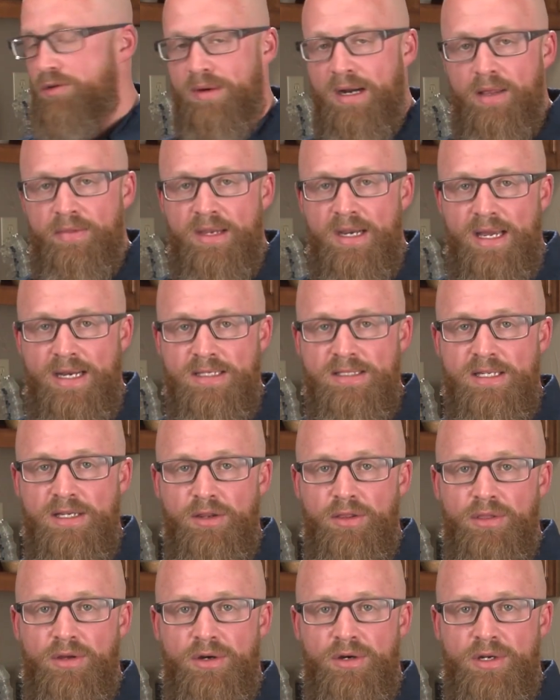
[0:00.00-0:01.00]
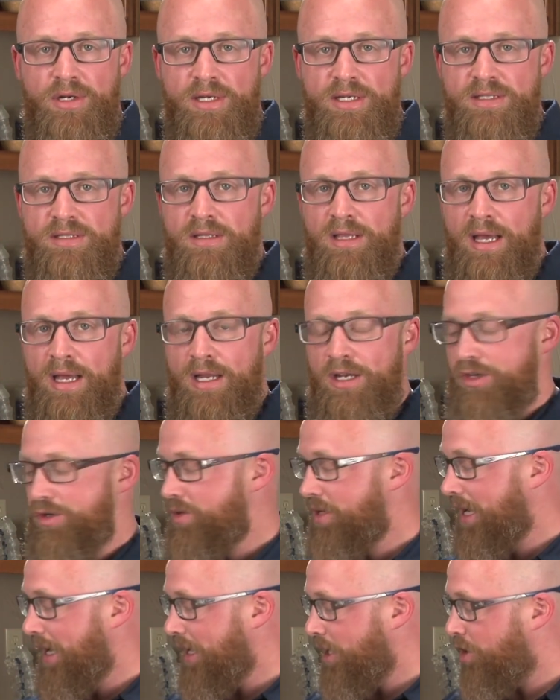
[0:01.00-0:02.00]
around the 1930s that
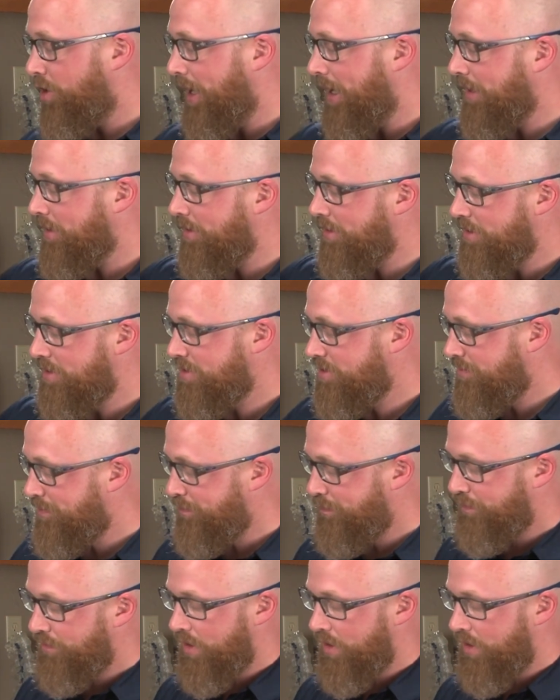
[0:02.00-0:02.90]
you can't crack this.